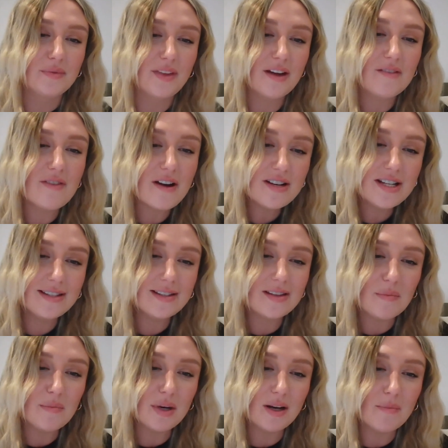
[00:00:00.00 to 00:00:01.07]
They're very
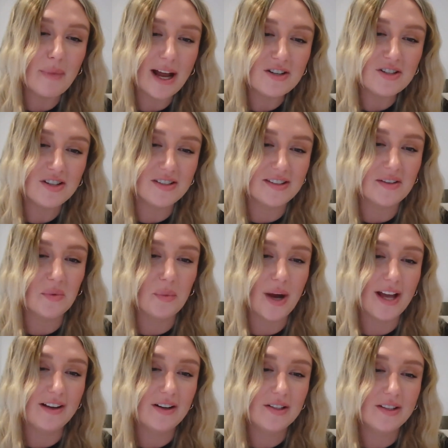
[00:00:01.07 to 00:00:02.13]
similar badges in a
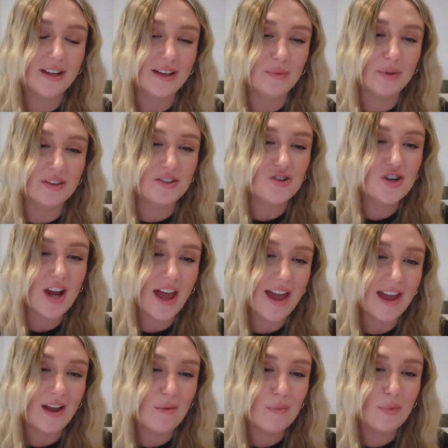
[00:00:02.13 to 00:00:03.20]
way, aren't they? With the
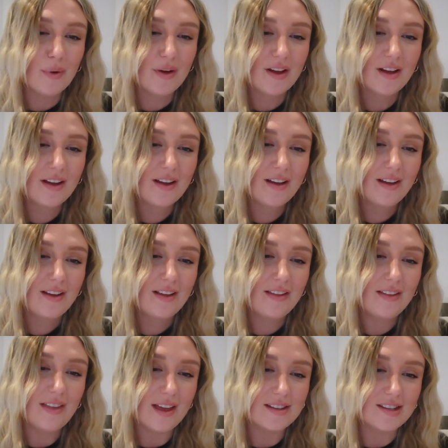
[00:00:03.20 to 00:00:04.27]
shape.
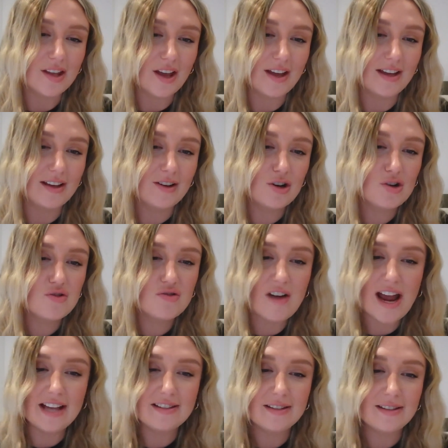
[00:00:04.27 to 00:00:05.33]
There's like
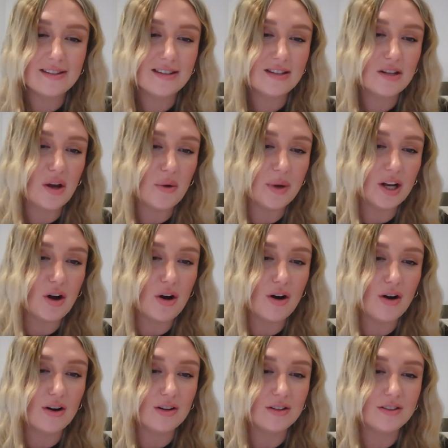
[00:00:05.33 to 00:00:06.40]
crests going
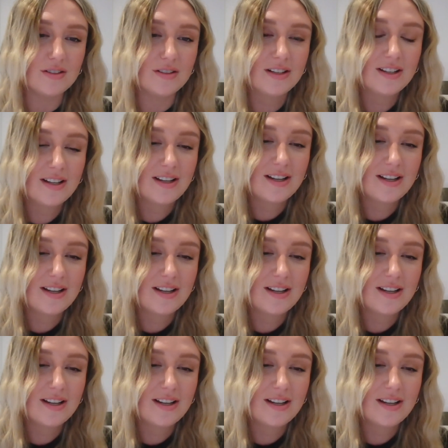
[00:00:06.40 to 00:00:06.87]
on.